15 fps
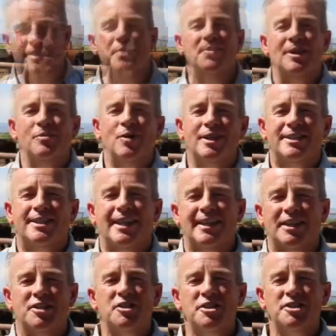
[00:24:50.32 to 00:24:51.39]
Somebody once said
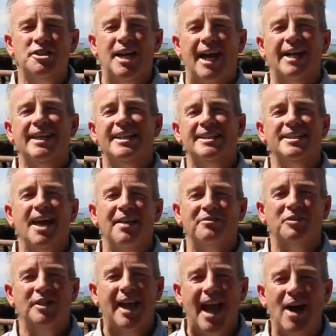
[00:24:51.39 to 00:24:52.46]
that Christianity is not
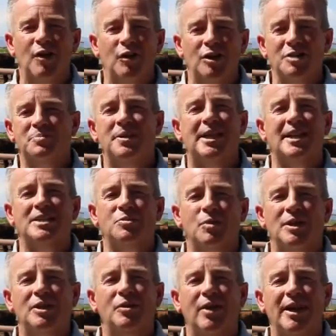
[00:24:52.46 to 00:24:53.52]
for cowards because
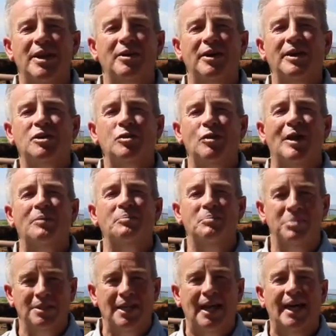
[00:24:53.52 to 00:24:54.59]
when you enter into a
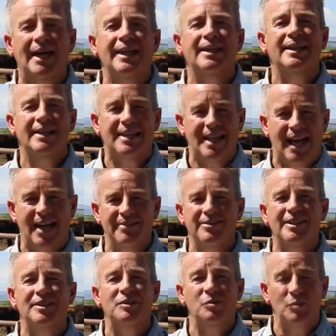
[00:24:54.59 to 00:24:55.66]
blood
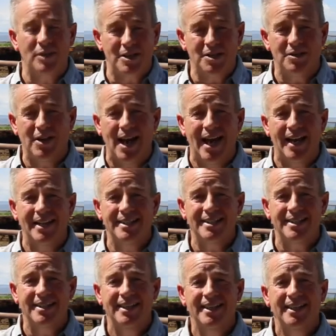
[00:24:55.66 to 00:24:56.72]
covenant with
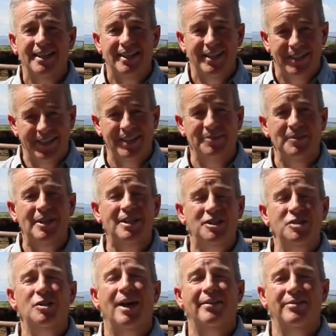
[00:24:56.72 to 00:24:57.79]
Christ, it means
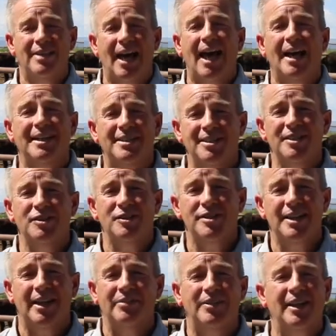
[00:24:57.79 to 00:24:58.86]
you have died to
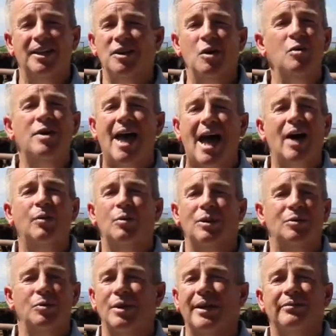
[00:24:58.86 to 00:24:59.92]
yourself. And no coward would